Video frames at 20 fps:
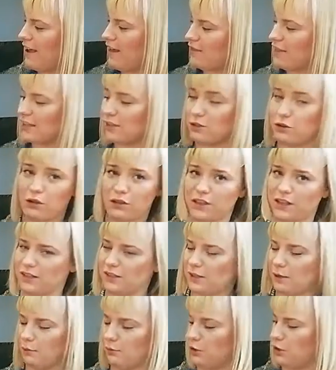There's nothing
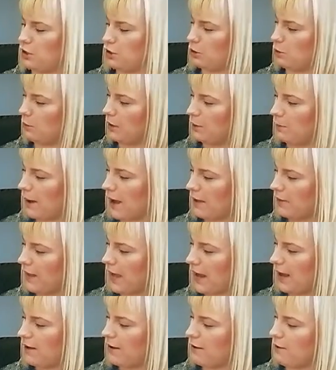so unusual about
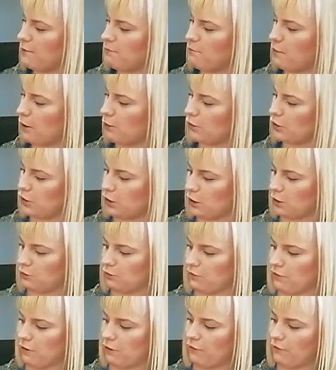that. Most
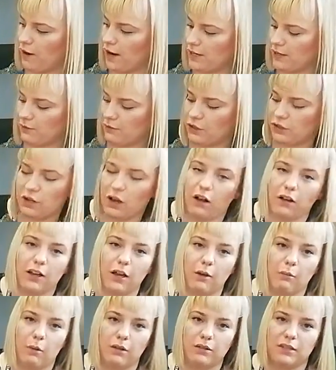children are afraid of the dark
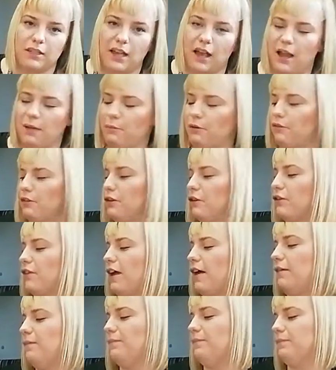at one time or another.